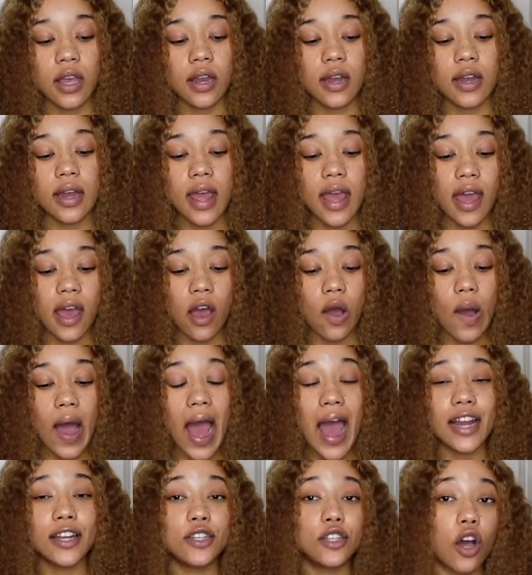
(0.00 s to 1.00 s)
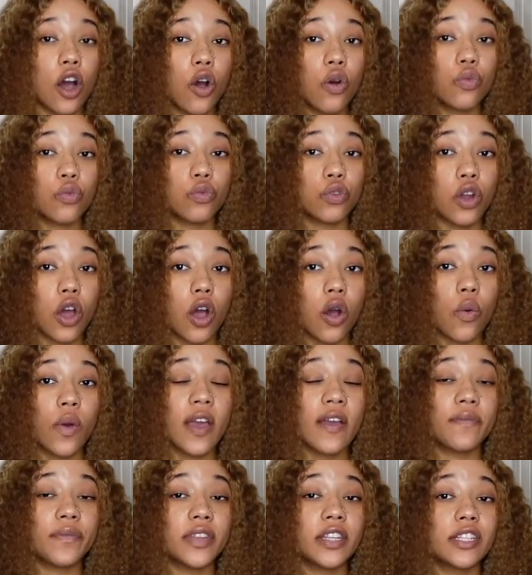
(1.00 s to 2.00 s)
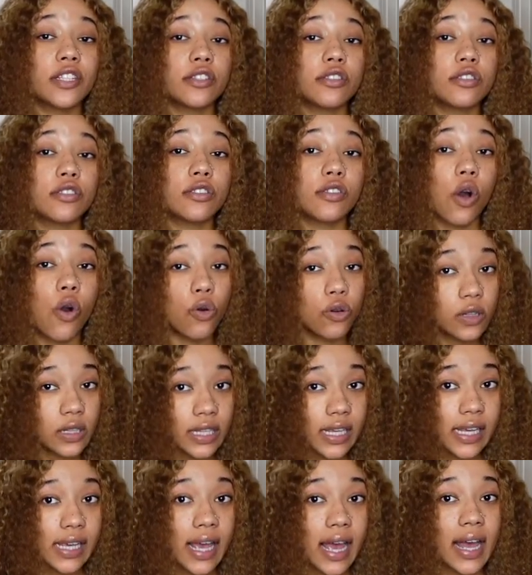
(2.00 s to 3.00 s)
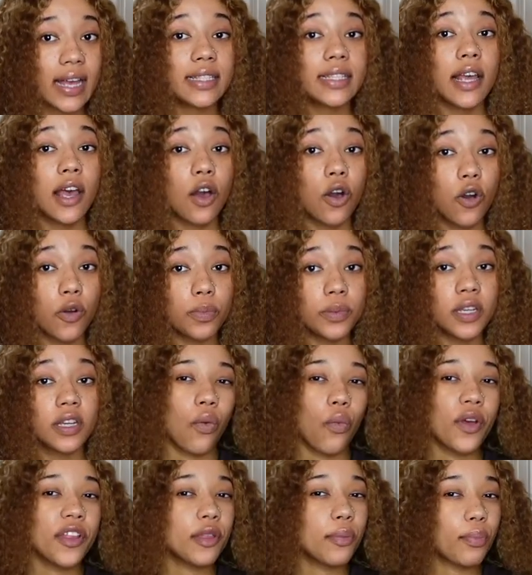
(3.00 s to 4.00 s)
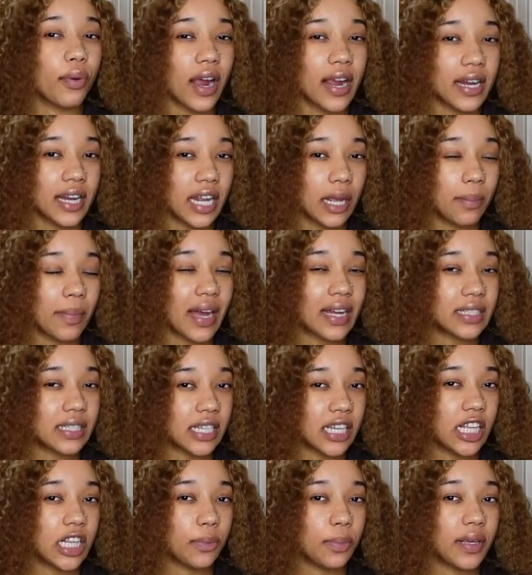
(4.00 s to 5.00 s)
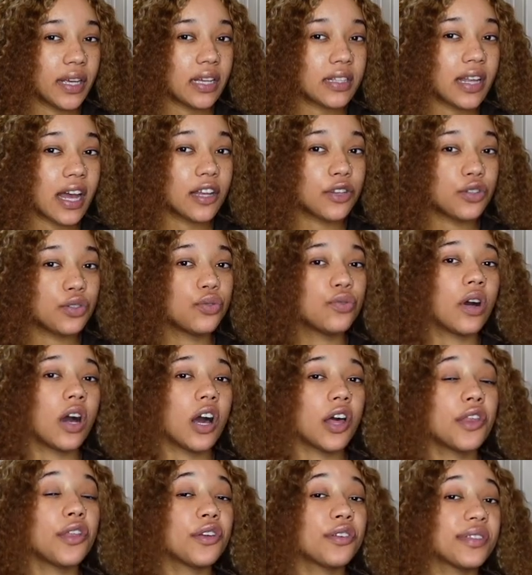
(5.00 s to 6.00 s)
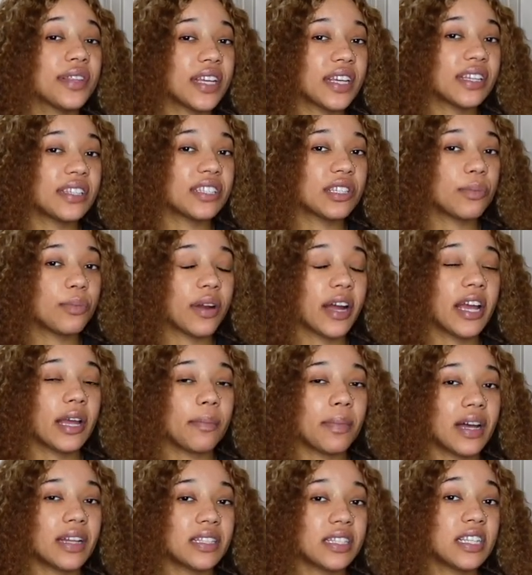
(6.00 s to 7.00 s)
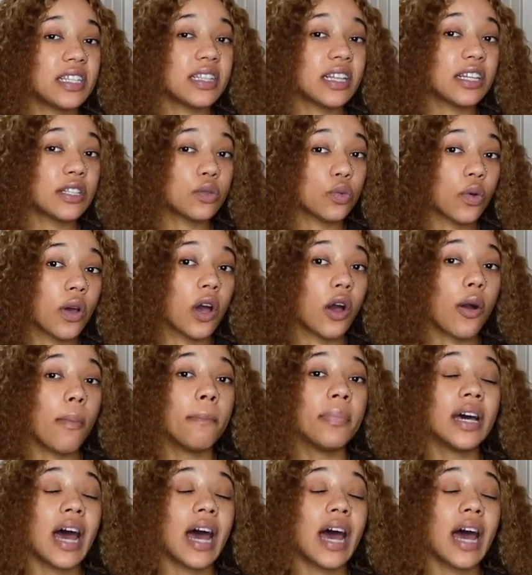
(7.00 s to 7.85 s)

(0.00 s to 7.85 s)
Now, I don't know if this solely has helped with brightening my teeth because I do other things to brighten my teeth as well,